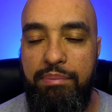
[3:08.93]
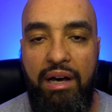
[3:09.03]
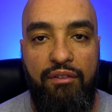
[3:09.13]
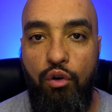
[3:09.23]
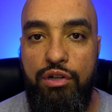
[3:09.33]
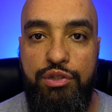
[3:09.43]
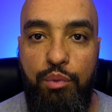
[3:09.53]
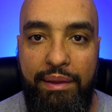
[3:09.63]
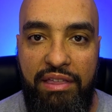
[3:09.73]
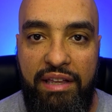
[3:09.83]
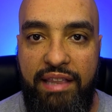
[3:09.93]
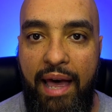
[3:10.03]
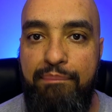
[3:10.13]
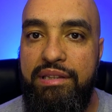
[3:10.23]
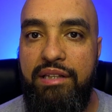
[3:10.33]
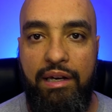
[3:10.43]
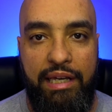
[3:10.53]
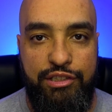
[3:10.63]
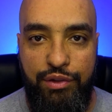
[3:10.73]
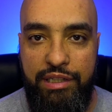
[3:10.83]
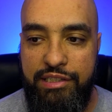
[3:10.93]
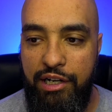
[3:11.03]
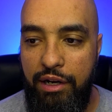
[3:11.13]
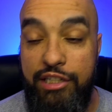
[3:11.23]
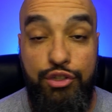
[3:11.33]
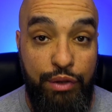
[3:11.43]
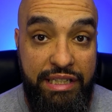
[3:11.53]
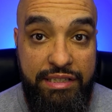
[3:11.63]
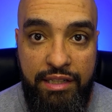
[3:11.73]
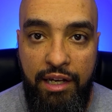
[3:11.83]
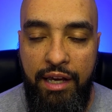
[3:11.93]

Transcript: But of course, you would think that. But then the injury to Jer- injuries